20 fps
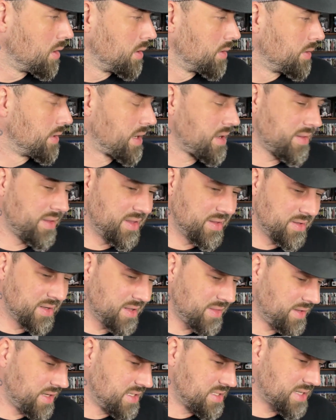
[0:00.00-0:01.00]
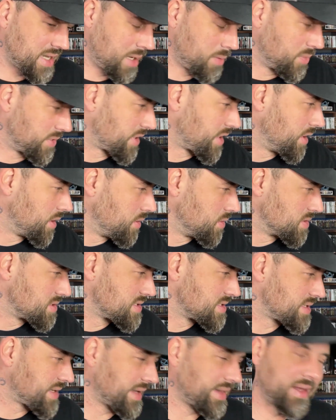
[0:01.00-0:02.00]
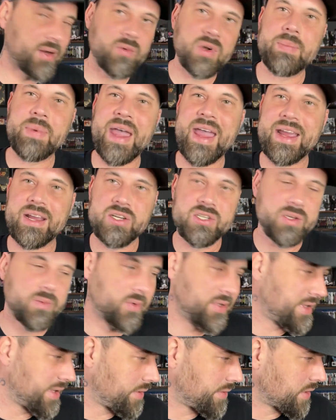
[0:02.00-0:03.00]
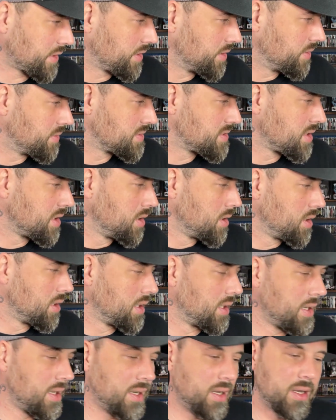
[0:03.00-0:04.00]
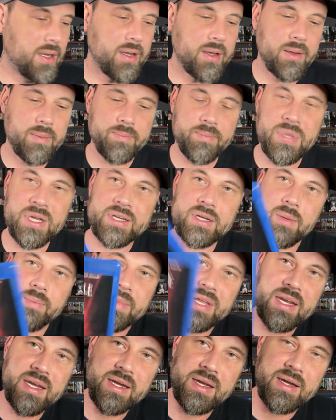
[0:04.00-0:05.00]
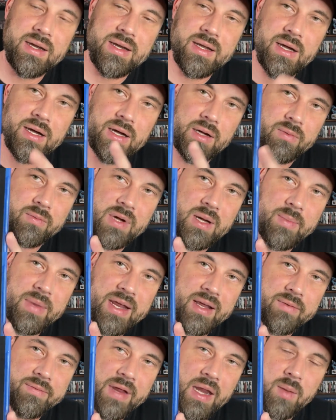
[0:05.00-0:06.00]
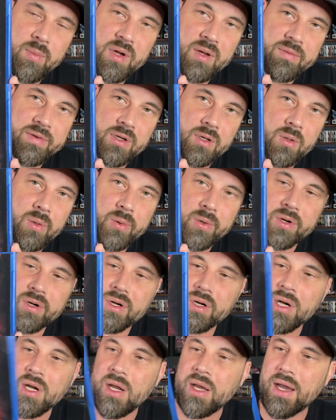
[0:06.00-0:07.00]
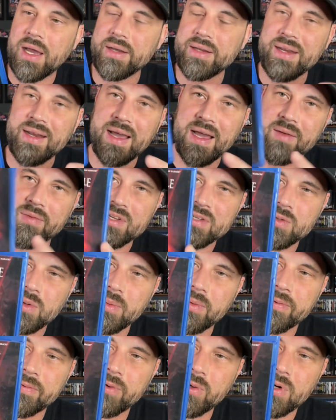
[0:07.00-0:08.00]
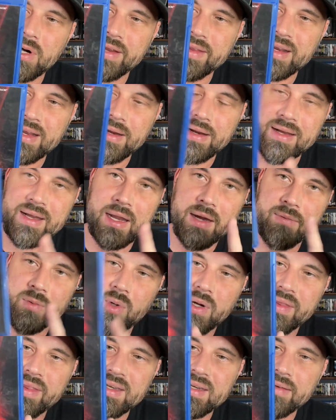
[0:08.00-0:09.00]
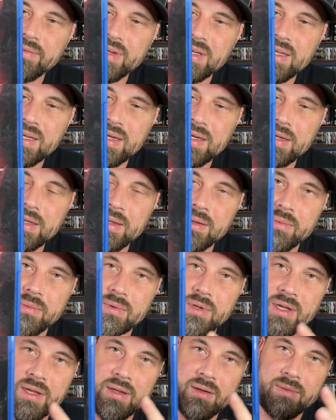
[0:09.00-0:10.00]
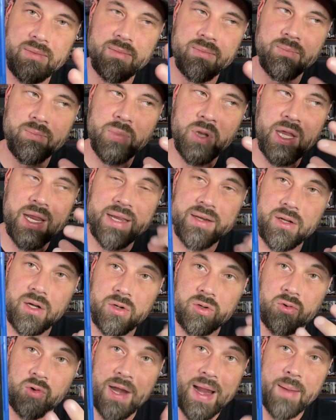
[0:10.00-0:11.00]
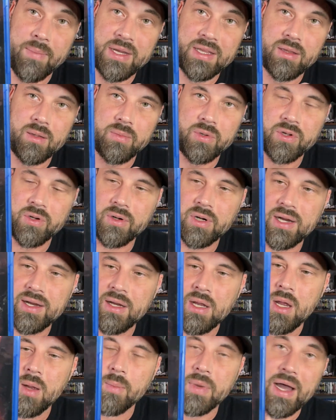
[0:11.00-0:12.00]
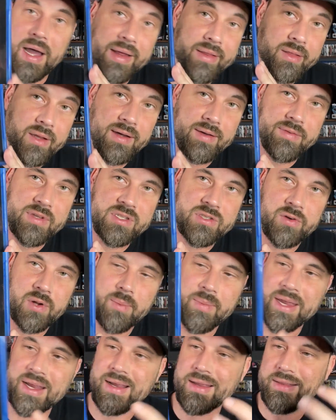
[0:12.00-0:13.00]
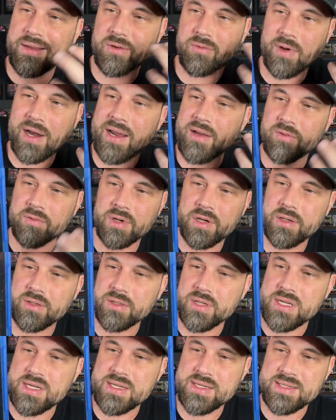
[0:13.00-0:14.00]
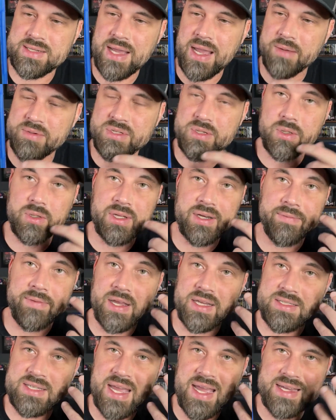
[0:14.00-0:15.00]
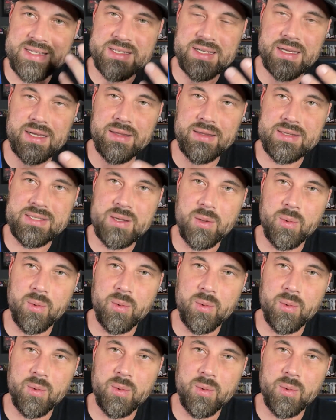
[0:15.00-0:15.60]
None of these came with codes. It's like they repackage them without the codes. Picked up the remake of Amityville Horror. I did have this one before. I think I gave away the DVD and planned on grabbing the Blu-ray, but I love this remake. I think Ryan Reynolds is absolutely fantastic in this.